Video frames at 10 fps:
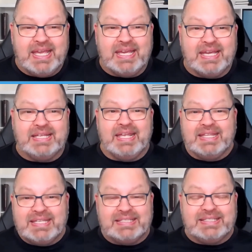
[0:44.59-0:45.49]

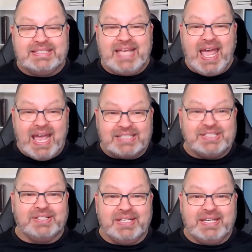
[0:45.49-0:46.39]
And this is
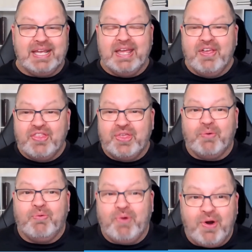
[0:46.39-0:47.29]
actually
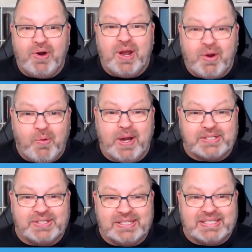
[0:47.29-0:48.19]
the wrong
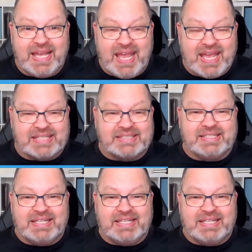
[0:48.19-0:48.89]
question to ask.